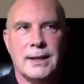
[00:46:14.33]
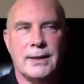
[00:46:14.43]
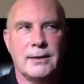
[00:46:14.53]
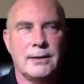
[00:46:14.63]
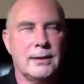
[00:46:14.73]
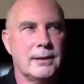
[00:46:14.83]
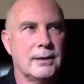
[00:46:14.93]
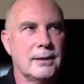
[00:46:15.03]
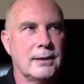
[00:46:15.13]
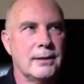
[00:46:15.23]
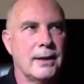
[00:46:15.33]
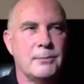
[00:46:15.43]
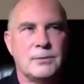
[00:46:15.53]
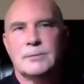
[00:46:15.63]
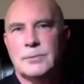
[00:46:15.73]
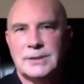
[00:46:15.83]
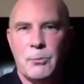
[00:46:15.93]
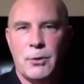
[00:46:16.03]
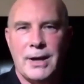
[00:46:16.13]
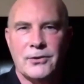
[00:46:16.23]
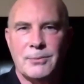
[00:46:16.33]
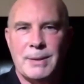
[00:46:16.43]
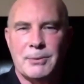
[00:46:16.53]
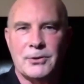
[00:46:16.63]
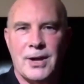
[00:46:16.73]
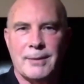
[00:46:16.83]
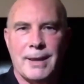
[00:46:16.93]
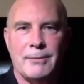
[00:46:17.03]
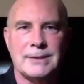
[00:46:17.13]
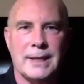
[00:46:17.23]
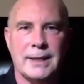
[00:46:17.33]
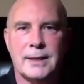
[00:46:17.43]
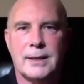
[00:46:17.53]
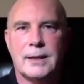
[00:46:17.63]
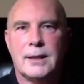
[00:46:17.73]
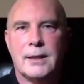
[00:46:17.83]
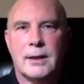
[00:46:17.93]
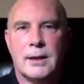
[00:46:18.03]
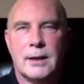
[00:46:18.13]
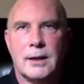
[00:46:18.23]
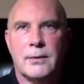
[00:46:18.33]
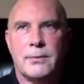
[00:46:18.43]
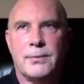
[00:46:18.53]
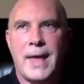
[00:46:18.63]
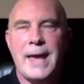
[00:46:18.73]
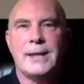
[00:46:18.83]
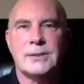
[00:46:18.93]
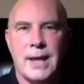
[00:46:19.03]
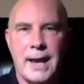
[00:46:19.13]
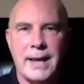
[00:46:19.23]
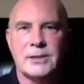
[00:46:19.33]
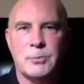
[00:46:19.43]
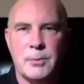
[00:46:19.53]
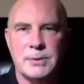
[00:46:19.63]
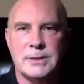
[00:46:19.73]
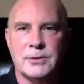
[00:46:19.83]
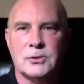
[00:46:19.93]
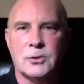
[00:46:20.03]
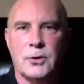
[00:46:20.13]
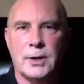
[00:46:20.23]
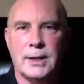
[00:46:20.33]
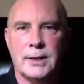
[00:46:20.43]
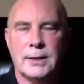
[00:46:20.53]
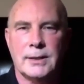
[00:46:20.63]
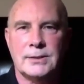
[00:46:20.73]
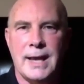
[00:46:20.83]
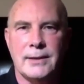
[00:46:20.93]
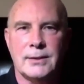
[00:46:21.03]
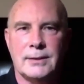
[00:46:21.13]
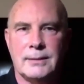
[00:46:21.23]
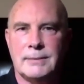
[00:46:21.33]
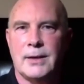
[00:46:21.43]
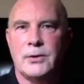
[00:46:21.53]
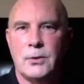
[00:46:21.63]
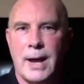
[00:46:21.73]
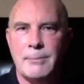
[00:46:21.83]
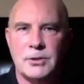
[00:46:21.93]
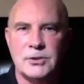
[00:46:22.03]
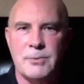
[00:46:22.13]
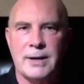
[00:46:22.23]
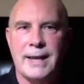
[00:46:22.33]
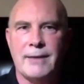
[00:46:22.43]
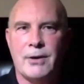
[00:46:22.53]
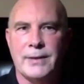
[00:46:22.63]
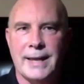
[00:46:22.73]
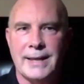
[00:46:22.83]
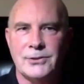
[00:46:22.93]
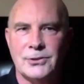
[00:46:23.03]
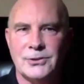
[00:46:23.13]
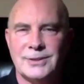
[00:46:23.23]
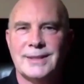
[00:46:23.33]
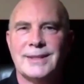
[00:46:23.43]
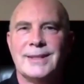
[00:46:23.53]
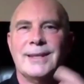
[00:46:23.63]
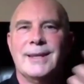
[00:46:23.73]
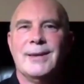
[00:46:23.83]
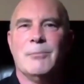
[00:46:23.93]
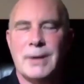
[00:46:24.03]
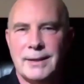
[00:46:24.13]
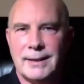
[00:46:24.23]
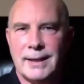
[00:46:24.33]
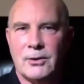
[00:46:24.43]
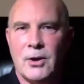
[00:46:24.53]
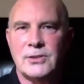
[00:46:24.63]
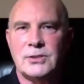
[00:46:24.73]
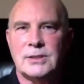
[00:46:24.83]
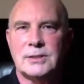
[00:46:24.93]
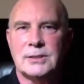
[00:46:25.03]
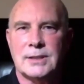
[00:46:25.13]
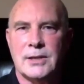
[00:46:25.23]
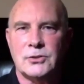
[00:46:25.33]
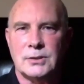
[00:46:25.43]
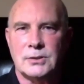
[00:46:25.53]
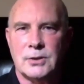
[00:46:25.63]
And then I'm somewhere else and people are talking about it. I was like, that is the highest purpose of a story, is not to tell you I'm so smart I have all the answers, but it launched this discussion.